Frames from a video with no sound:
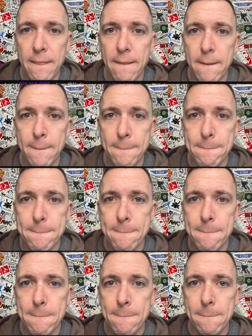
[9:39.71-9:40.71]

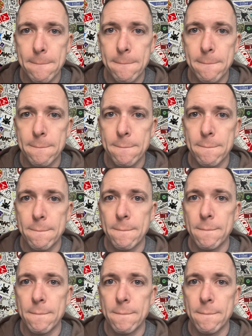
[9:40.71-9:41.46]
Nobody speaks.